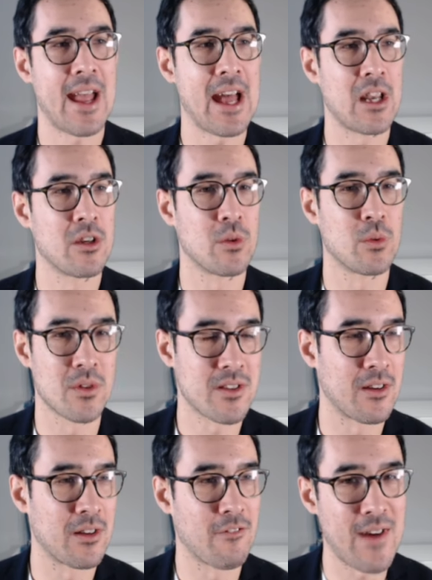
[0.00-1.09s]
and
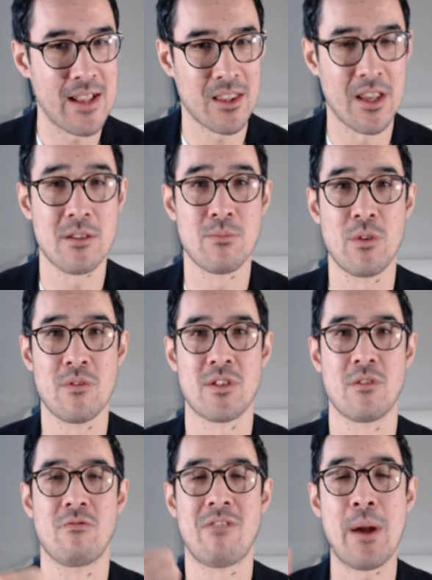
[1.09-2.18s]
also the fact that it's moved
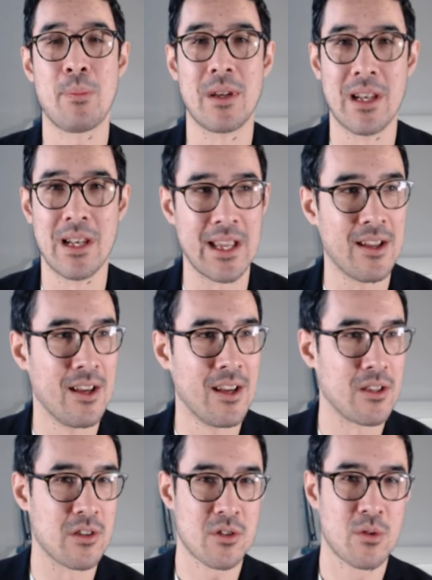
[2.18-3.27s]
so rapidly
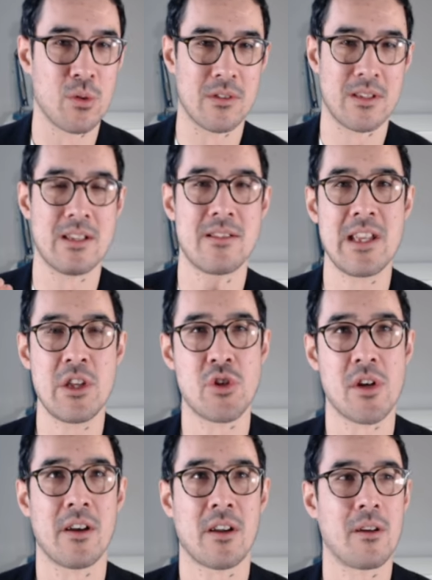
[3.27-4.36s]
that's caused this
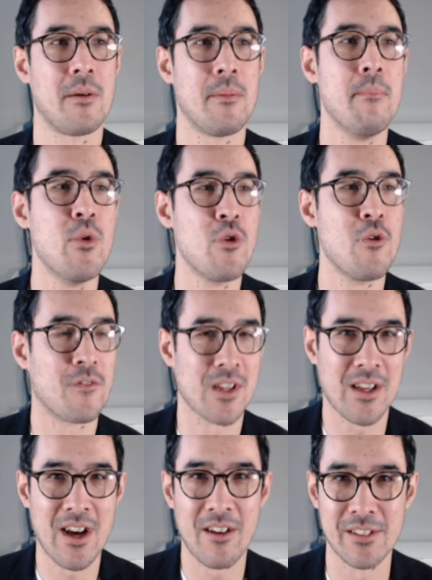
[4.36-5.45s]
knee-jerk move to
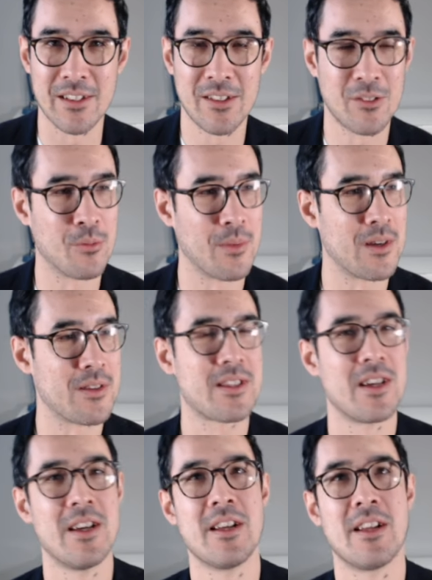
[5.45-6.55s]
cover almost,
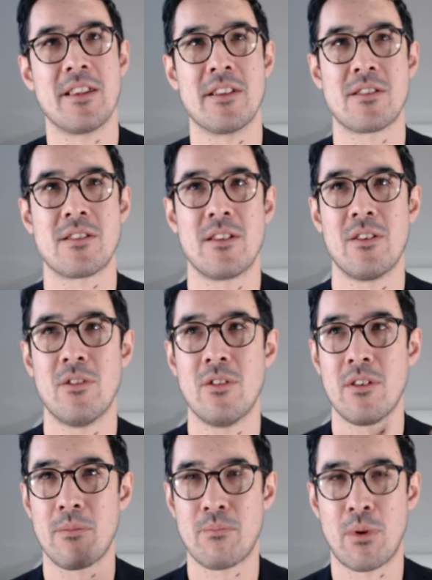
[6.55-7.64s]
that's
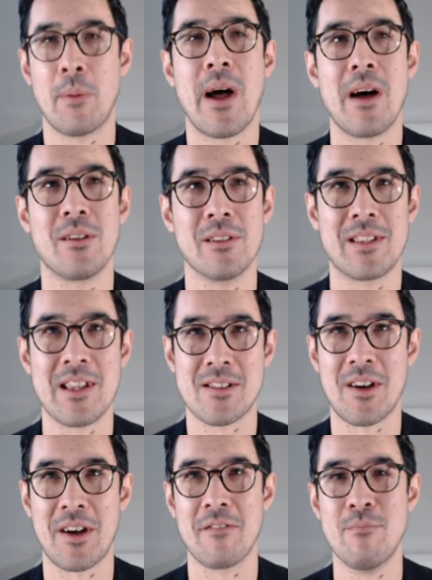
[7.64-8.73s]
propelled this
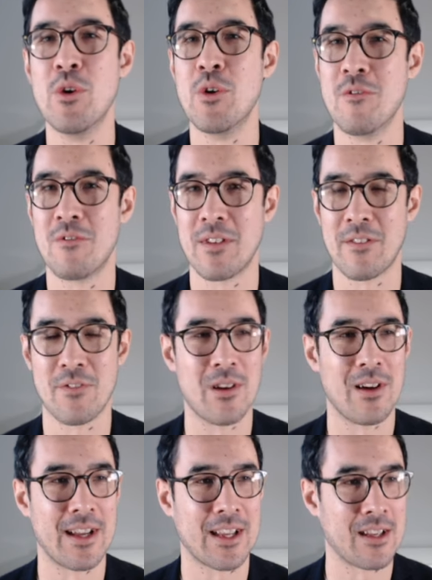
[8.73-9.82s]
kind of move, if you
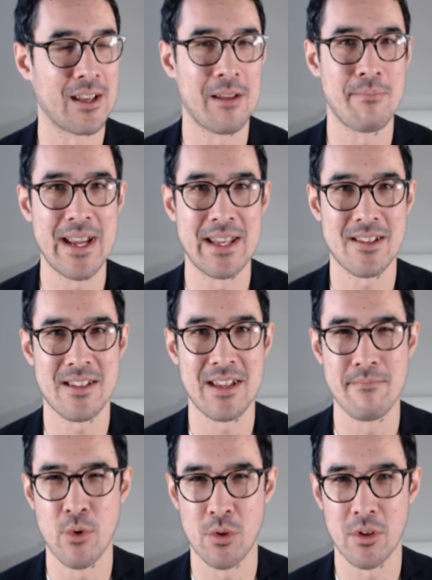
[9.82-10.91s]
like, and made it
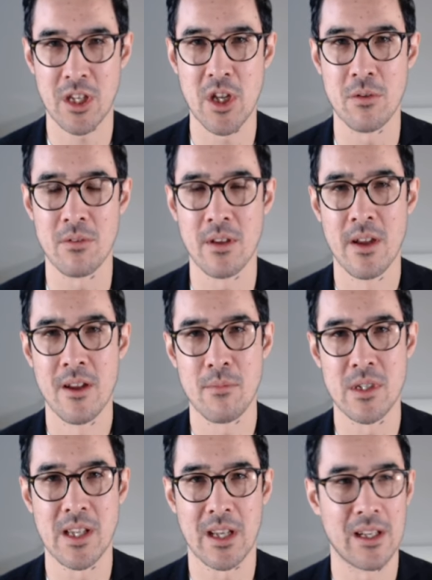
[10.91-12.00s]
seem more acute,
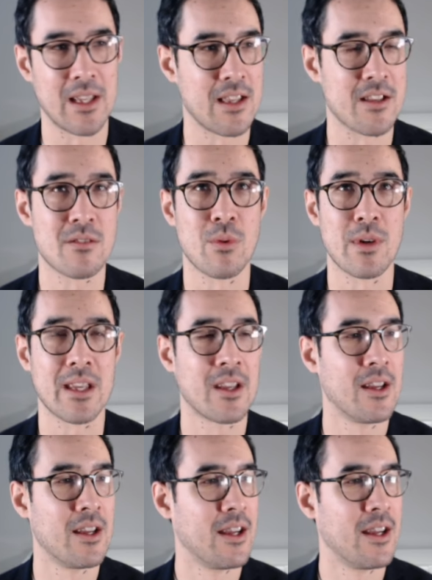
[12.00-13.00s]
particularly this week.